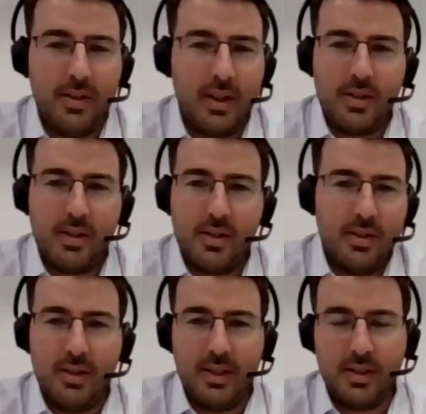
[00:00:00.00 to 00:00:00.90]

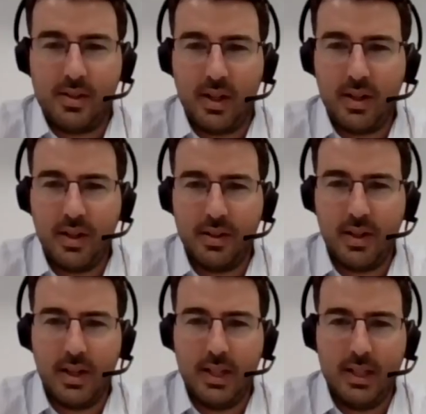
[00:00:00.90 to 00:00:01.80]
that's exactly it,
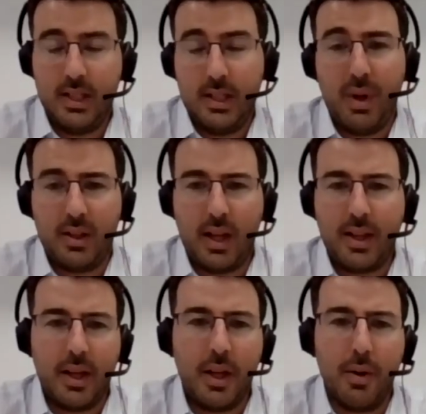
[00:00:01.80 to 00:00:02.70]
and it's about, I
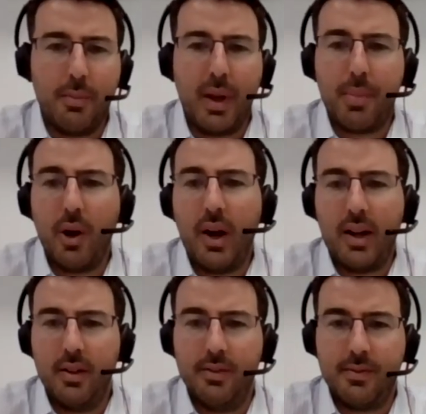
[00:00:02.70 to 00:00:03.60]
think, being
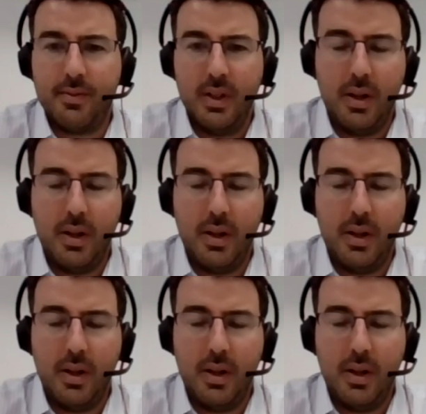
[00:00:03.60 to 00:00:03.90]
proactive,